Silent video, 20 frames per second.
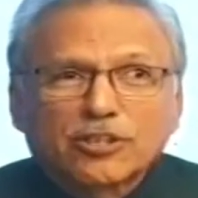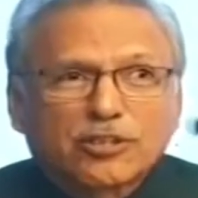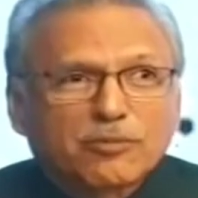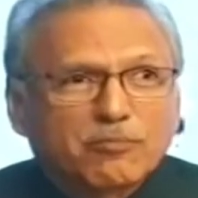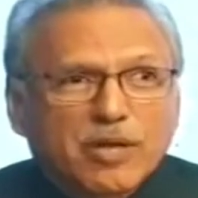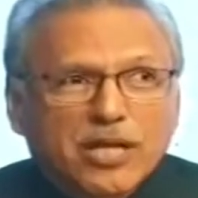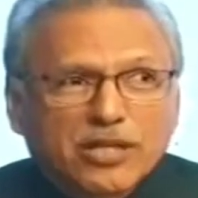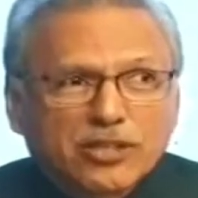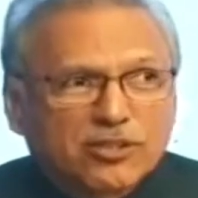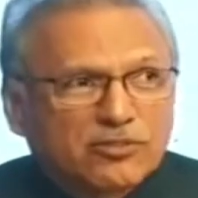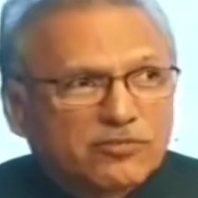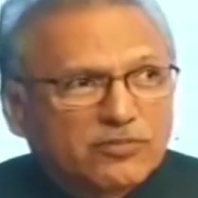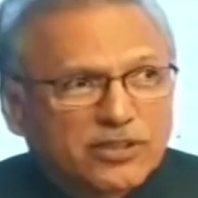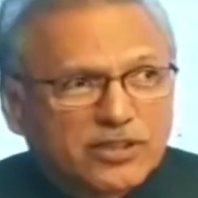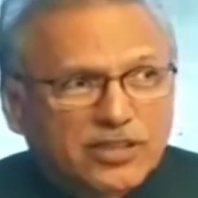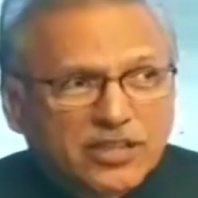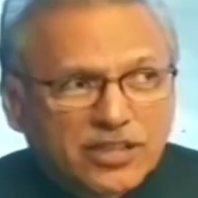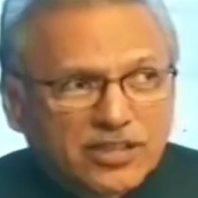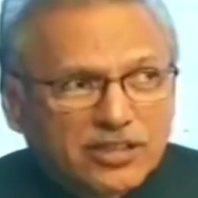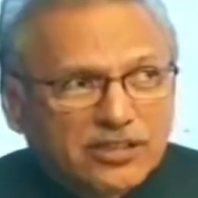a matter of a
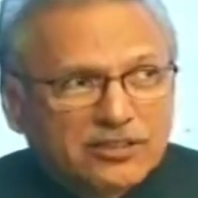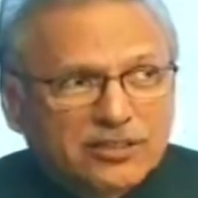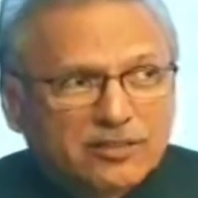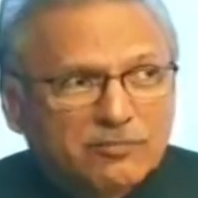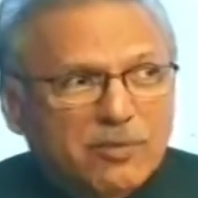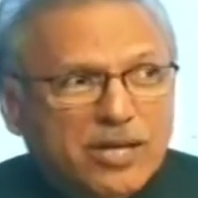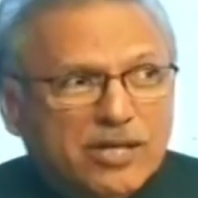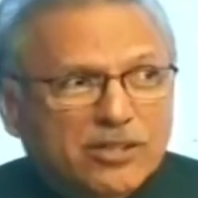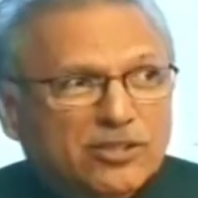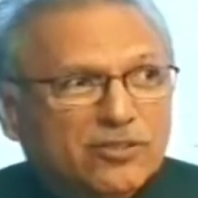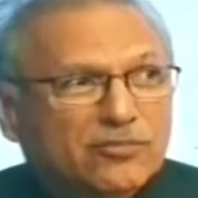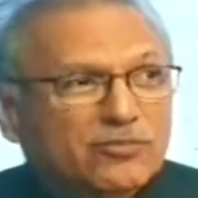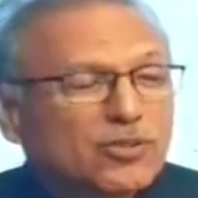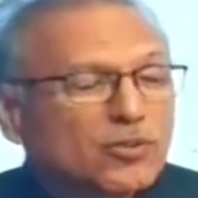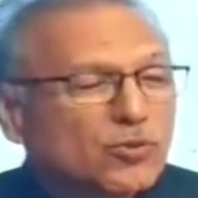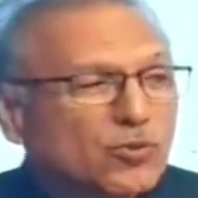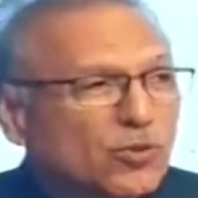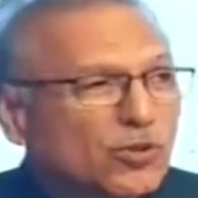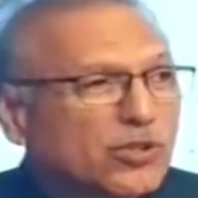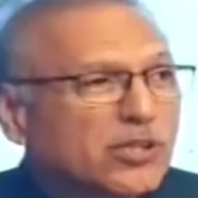day, it's a matter of the
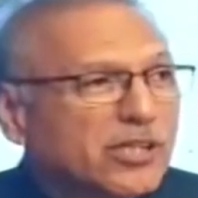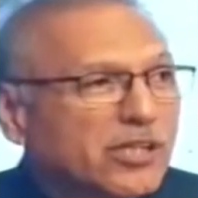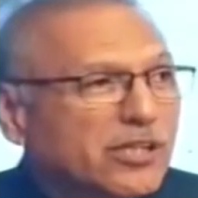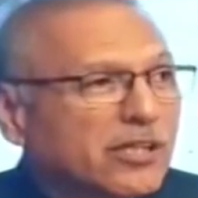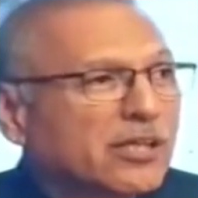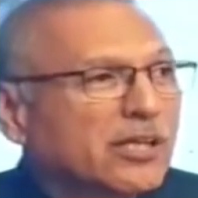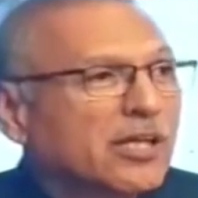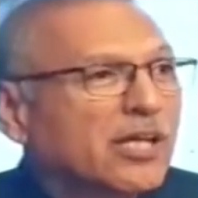whole year.